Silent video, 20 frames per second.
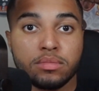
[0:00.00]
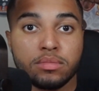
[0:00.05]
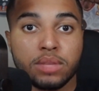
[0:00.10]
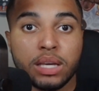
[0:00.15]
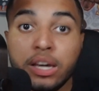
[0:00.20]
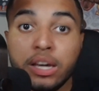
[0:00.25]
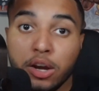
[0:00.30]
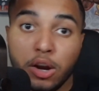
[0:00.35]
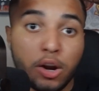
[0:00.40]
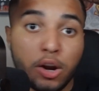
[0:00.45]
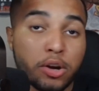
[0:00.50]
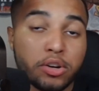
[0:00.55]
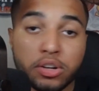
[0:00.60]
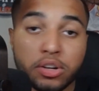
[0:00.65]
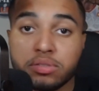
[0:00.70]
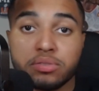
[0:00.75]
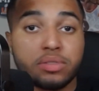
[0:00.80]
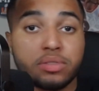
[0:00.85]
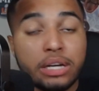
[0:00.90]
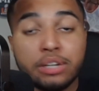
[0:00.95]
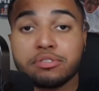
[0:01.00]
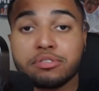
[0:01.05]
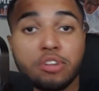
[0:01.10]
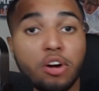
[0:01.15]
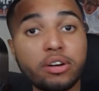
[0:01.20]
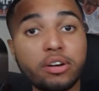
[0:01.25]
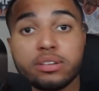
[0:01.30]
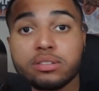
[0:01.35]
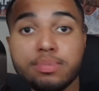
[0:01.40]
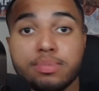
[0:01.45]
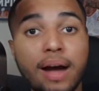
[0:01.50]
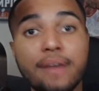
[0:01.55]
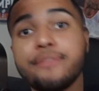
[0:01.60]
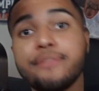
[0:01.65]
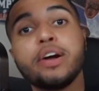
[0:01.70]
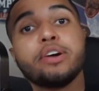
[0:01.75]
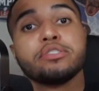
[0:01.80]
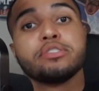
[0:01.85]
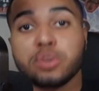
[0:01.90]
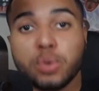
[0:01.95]
He earned his starting spot
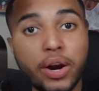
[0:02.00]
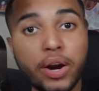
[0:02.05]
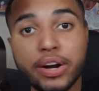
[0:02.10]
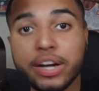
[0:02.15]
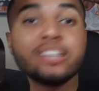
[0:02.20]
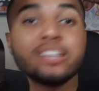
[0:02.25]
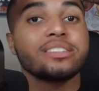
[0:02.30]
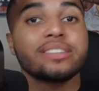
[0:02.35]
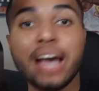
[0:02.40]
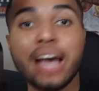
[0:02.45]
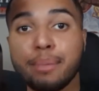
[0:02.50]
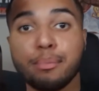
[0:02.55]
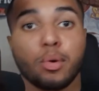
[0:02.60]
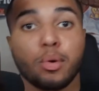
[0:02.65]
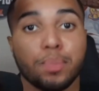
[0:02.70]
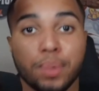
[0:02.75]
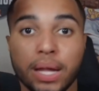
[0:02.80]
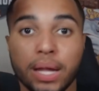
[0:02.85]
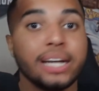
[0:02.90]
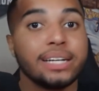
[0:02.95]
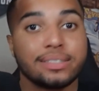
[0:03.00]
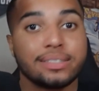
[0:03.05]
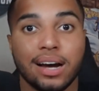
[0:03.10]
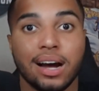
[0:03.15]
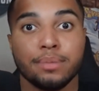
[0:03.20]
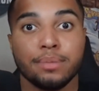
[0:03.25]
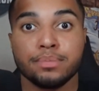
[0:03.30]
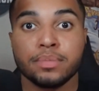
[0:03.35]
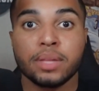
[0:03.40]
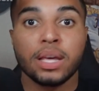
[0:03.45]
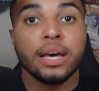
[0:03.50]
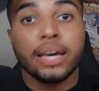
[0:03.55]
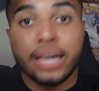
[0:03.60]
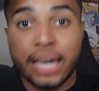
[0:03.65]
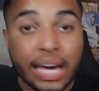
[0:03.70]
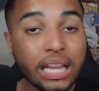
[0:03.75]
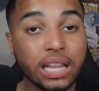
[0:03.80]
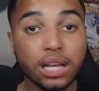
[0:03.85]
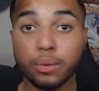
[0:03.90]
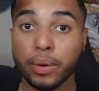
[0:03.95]
fair and square. He just had more playing time.
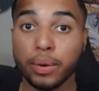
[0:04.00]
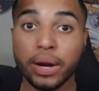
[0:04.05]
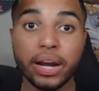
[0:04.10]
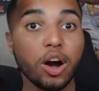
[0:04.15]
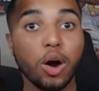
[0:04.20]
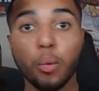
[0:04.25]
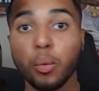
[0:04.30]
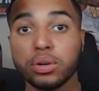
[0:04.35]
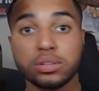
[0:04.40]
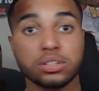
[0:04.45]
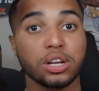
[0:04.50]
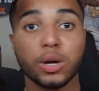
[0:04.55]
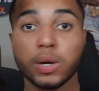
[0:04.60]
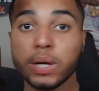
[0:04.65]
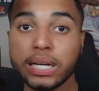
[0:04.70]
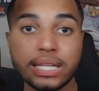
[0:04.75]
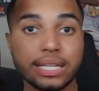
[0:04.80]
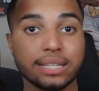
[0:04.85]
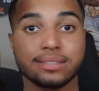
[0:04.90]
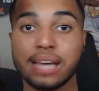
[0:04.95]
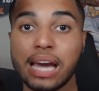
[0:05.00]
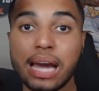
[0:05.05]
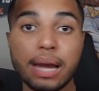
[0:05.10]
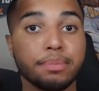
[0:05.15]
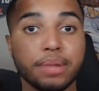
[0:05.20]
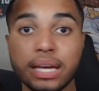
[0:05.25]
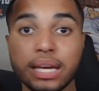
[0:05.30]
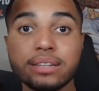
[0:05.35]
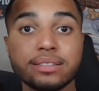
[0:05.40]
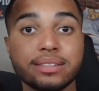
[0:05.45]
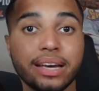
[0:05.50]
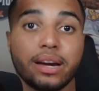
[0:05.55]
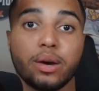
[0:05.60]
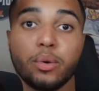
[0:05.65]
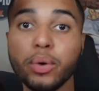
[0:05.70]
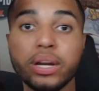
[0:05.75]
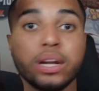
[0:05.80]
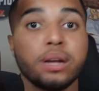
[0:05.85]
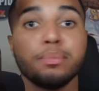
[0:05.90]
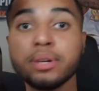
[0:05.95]
Keely Ringo was learning the same things that
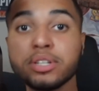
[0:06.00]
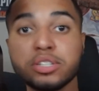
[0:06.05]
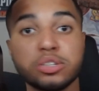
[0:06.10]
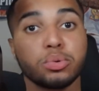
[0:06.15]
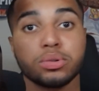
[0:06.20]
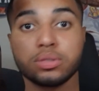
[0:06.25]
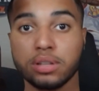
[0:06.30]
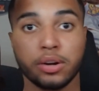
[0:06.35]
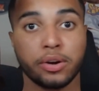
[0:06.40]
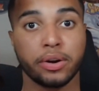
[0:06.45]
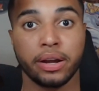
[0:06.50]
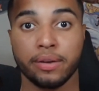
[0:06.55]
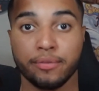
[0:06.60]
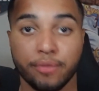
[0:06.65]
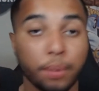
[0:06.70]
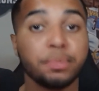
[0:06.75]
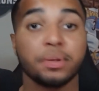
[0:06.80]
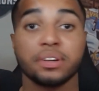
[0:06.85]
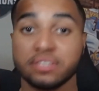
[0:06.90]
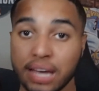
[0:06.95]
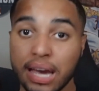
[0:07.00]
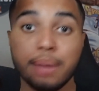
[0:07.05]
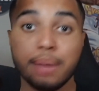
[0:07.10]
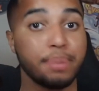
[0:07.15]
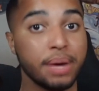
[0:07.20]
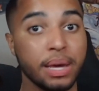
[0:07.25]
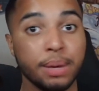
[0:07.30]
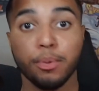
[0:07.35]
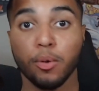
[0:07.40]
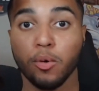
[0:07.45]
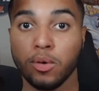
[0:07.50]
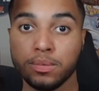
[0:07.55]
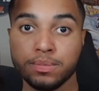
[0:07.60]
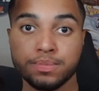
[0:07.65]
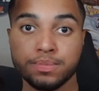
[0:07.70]
Quinion Mitchell was learning from the same people.